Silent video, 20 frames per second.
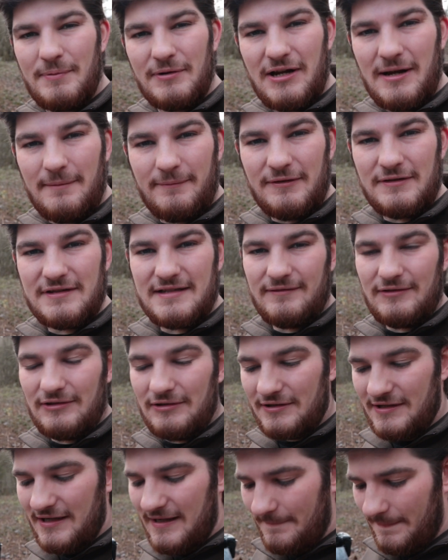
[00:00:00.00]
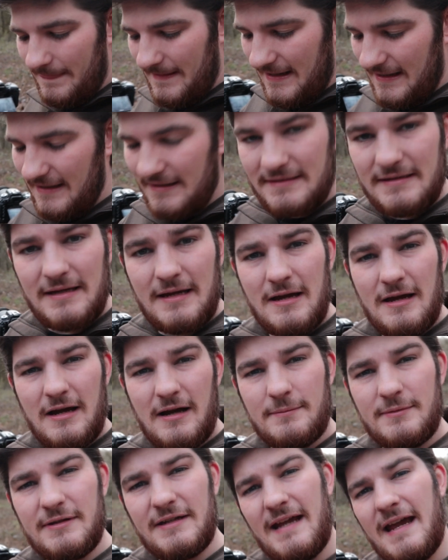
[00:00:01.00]
put it up for you to have a look at, and
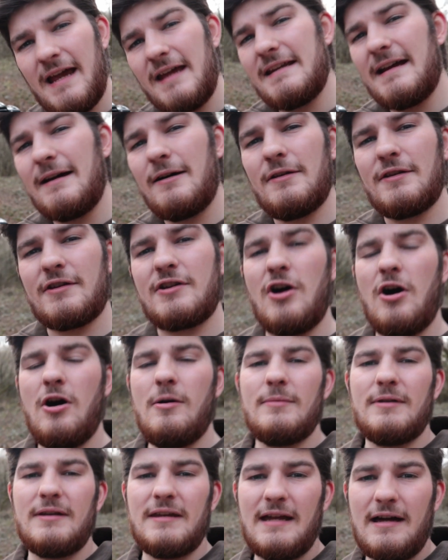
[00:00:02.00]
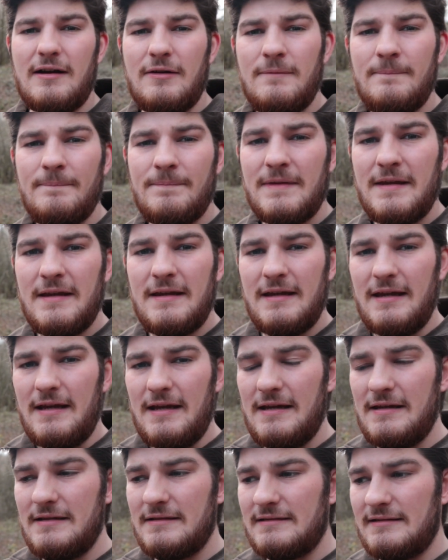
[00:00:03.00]
I'm going to head out of the common now
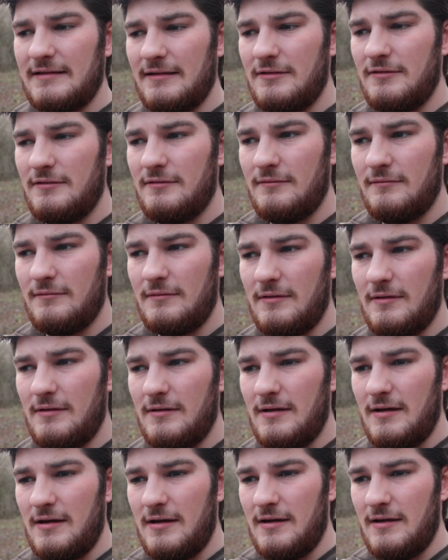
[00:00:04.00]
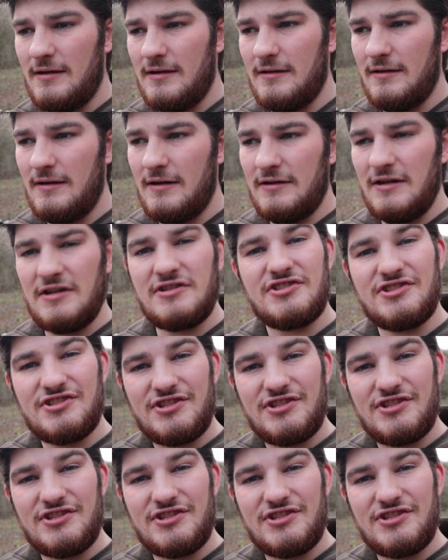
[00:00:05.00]
into uh, an ad